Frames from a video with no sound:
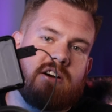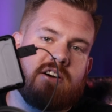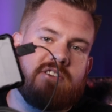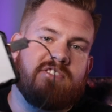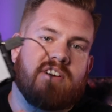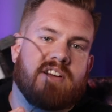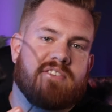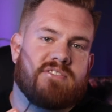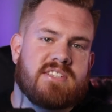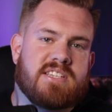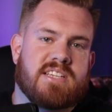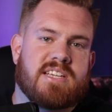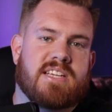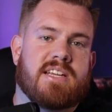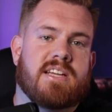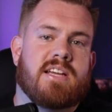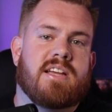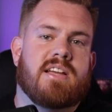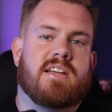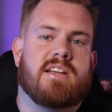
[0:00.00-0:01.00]

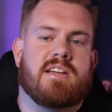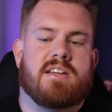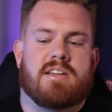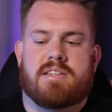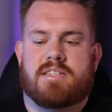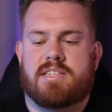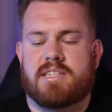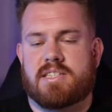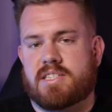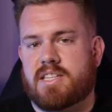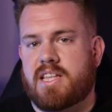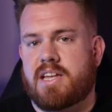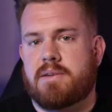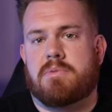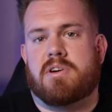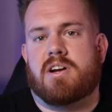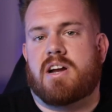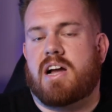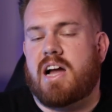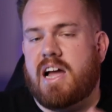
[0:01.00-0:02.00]
R5C.
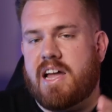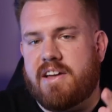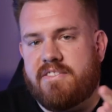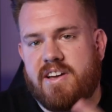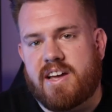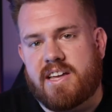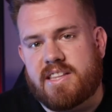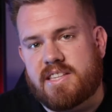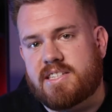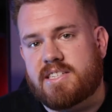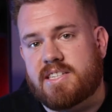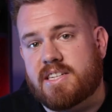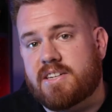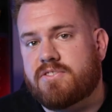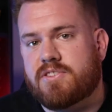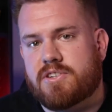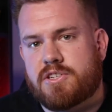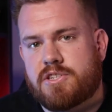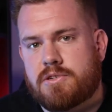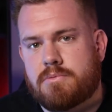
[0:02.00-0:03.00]
Disclaimer, I have had this thing
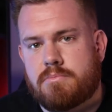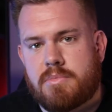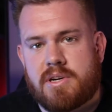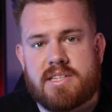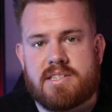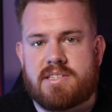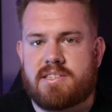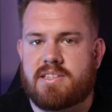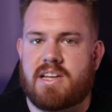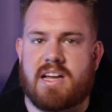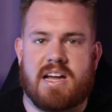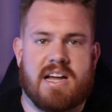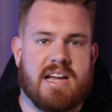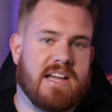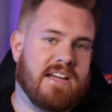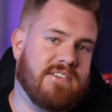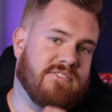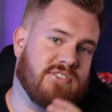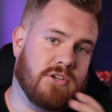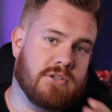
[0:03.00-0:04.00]
for 2 months. I
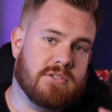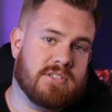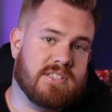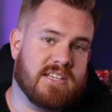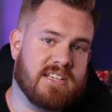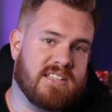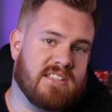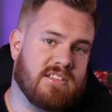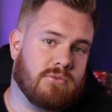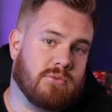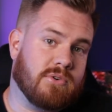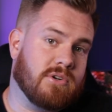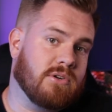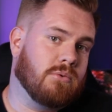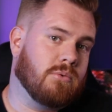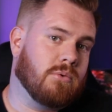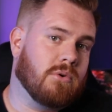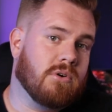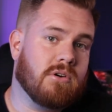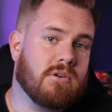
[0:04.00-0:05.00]
have used it in the
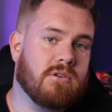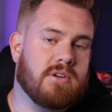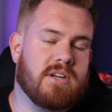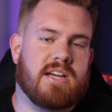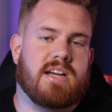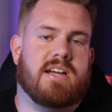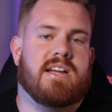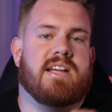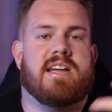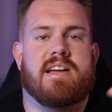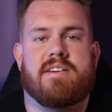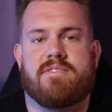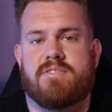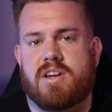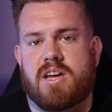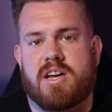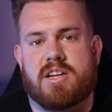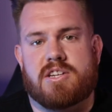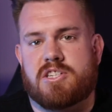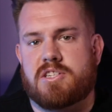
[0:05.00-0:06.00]
real world. I have
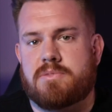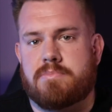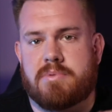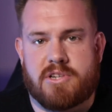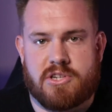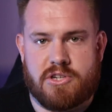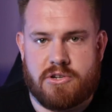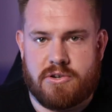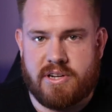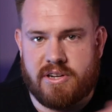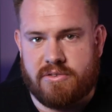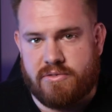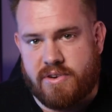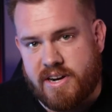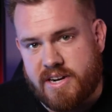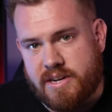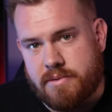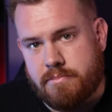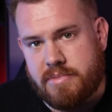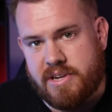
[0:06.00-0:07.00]
not just been shooting
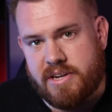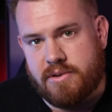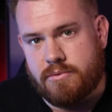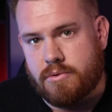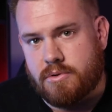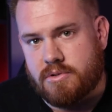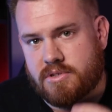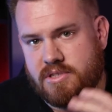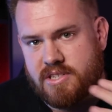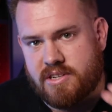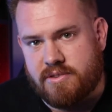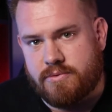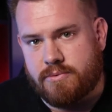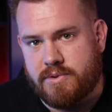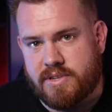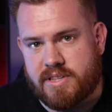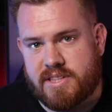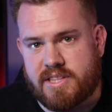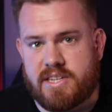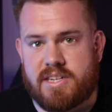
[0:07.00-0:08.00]
random B-roll stuff
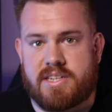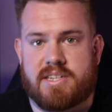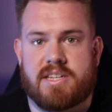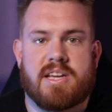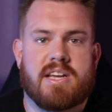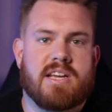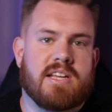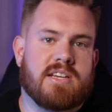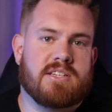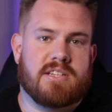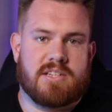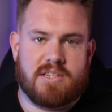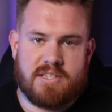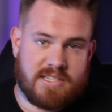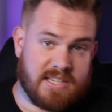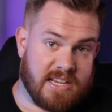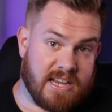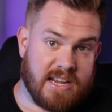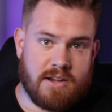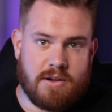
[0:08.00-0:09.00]
with it to
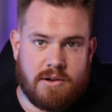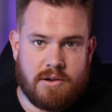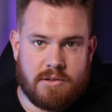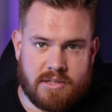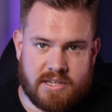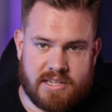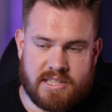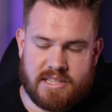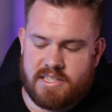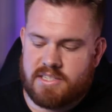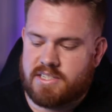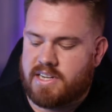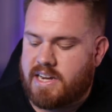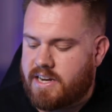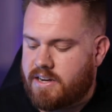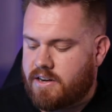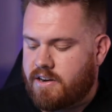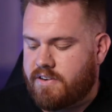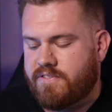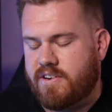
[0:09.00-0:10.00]
say, oh, look at this
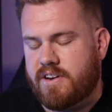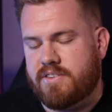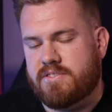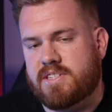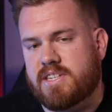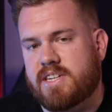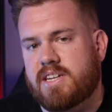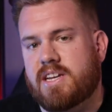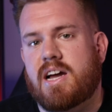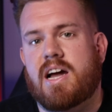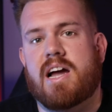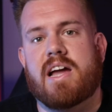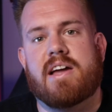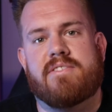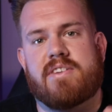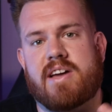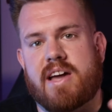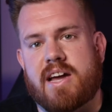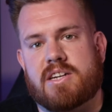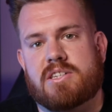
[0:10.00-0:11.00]
Canon R5C. I
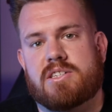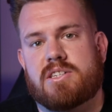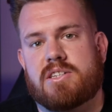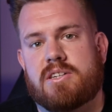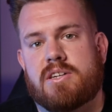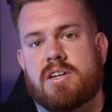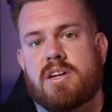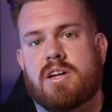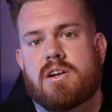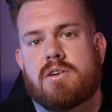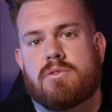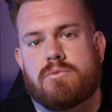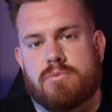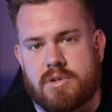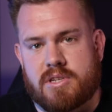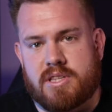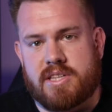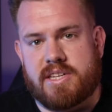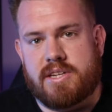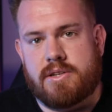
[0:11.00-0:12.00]
have actually
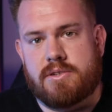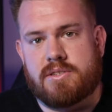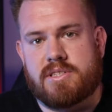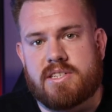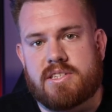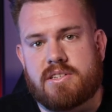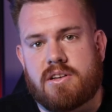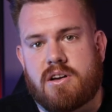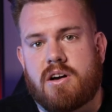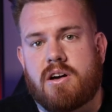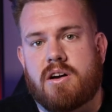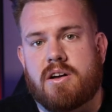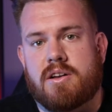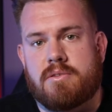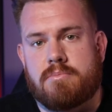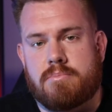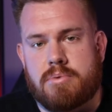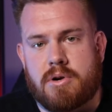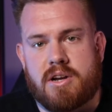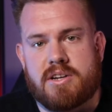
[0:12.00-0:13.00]
really used these
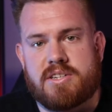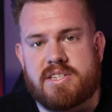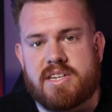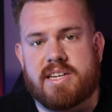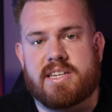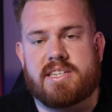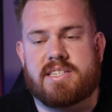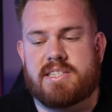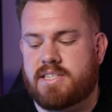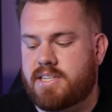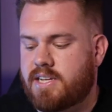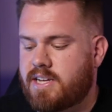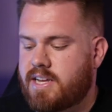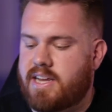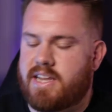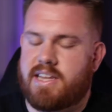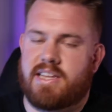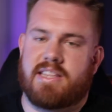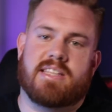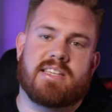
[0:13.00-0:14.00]
on projects,
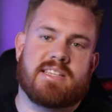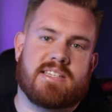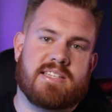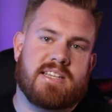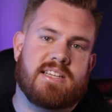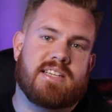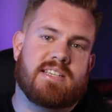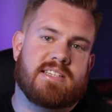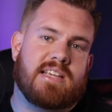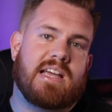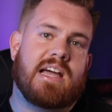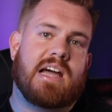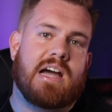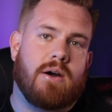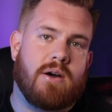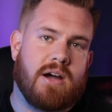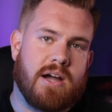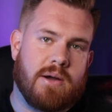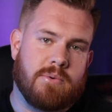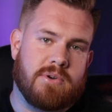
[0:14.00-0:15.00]
and this is
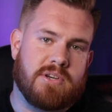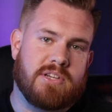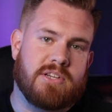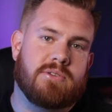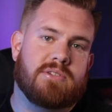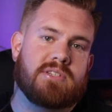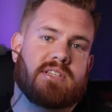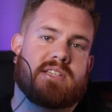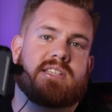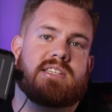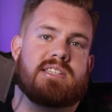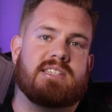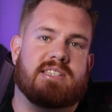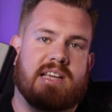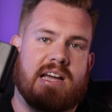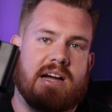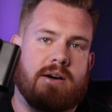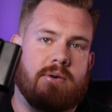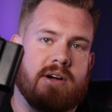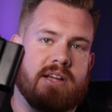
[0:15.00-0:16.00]
how I would use it. This is
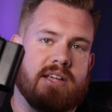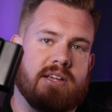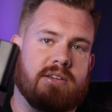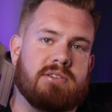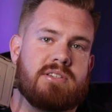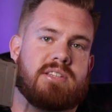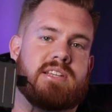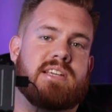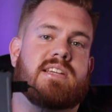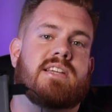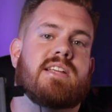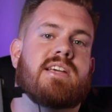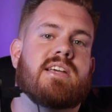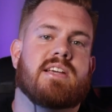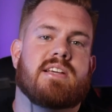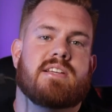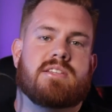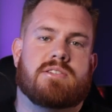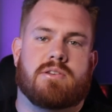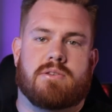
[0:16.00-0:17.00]
how I used it.
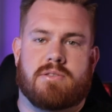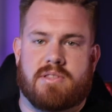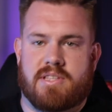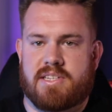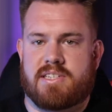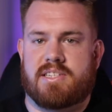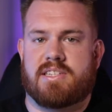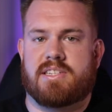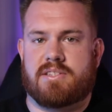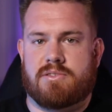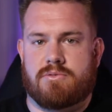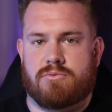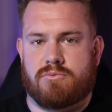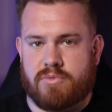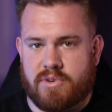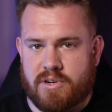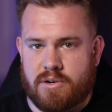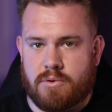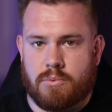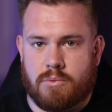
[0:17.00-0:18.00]
So this is
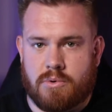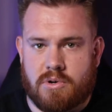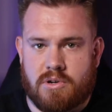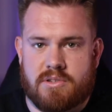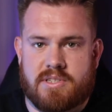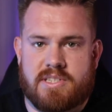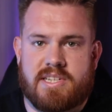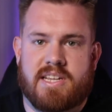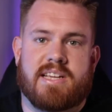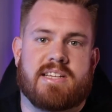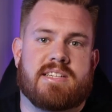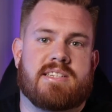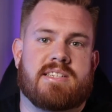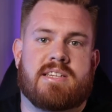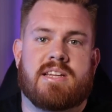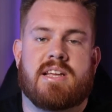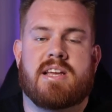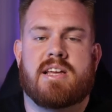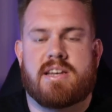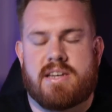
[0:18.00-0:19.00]
real world
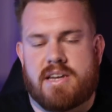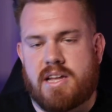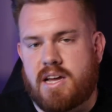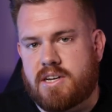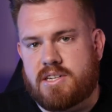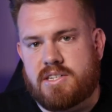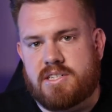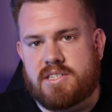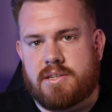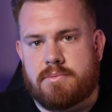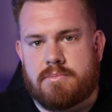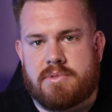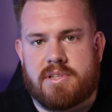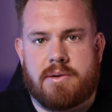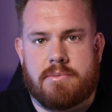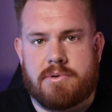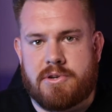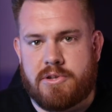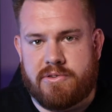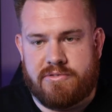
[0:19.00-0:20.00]
test, not just something
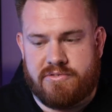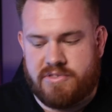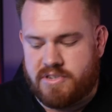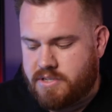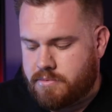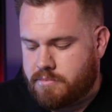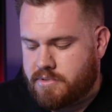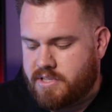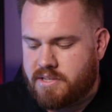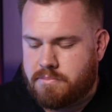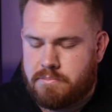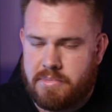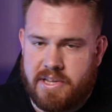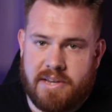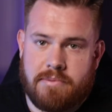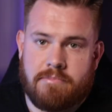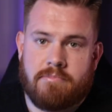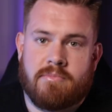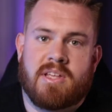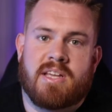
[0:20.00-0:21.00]
I'm doing for some
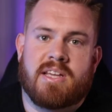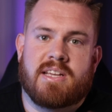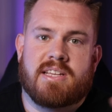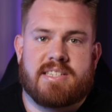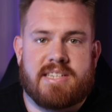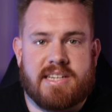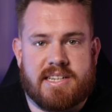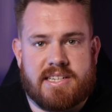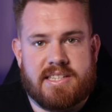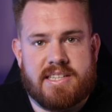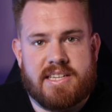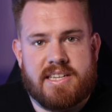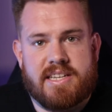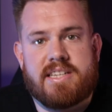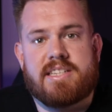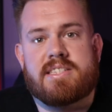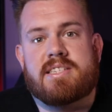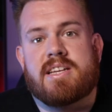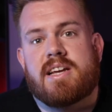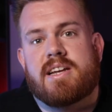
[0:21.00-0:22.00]
clickbait. Second thing
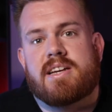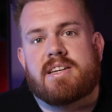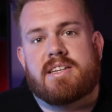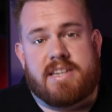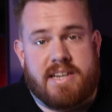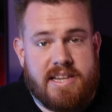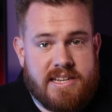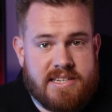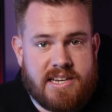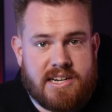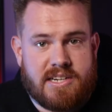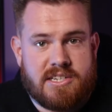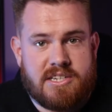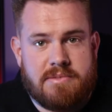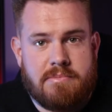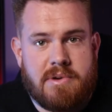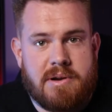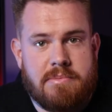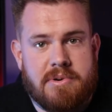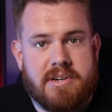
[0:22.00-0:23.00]
is, today's
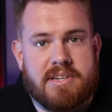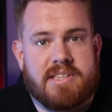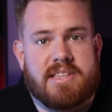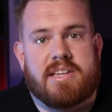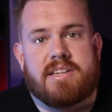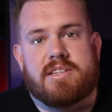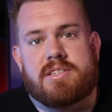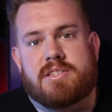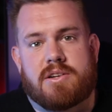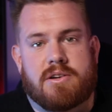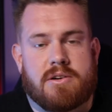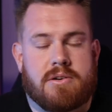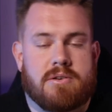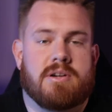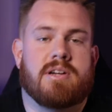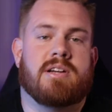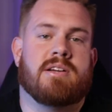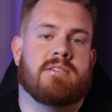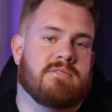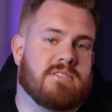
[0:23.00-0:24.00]
actually my birthday,
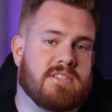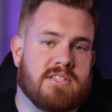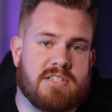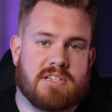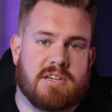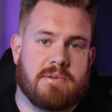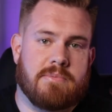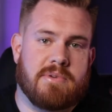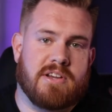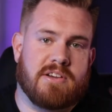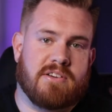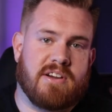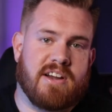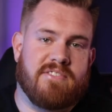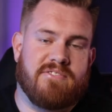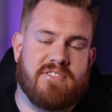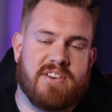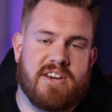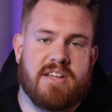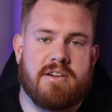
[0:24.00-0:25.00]
so this is gonna be a
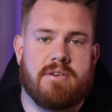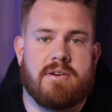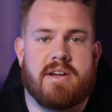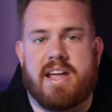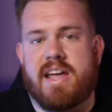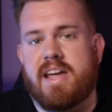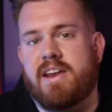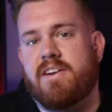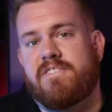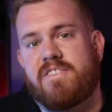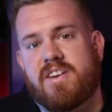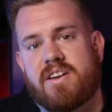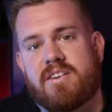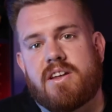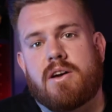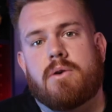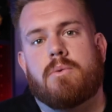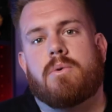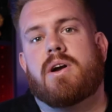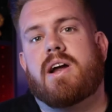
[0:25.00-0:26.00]
great video, and I found
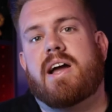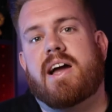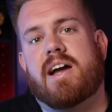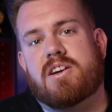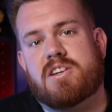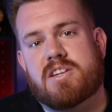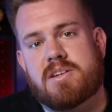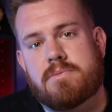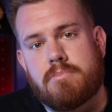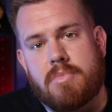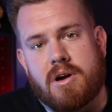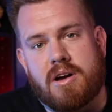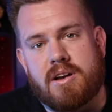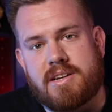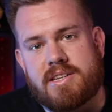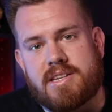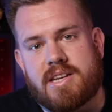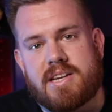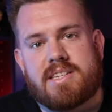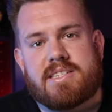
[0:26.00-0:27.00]
out we're actually
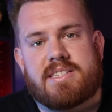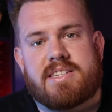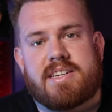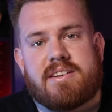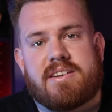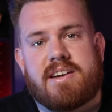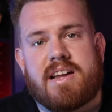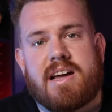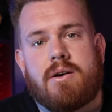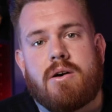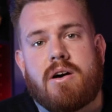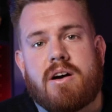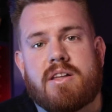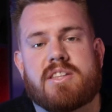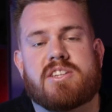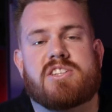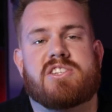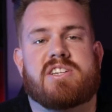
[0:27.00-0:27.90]
monetized here now on the